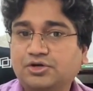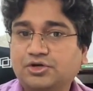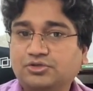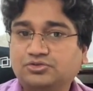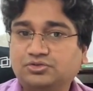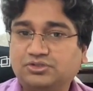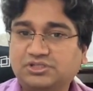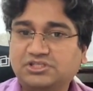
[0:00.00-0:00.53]

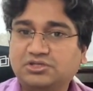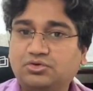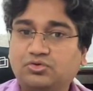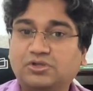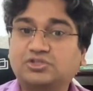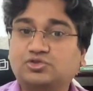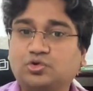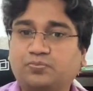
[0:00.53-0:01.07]
So this is known
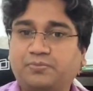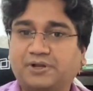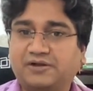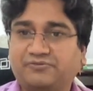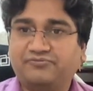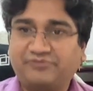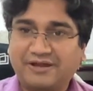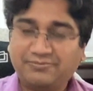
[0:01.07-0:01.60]
as rook pair.
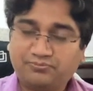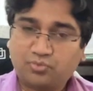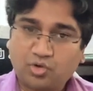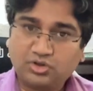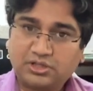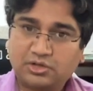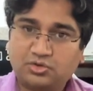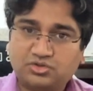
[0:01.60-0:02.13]
When
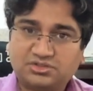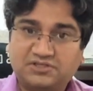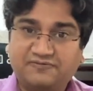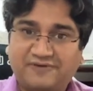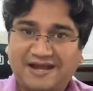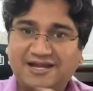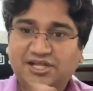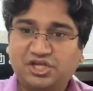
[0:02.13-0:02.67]
both the rooks
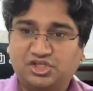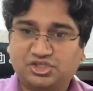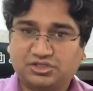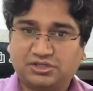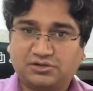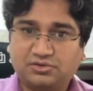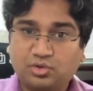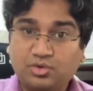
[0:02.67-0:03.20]
defend each
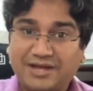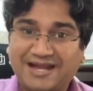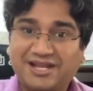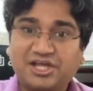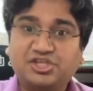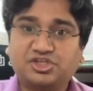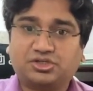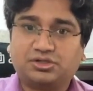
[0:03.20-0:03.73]
other, look at
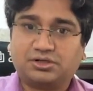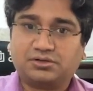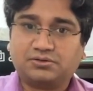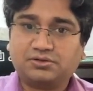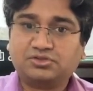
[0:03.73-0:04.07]
each other,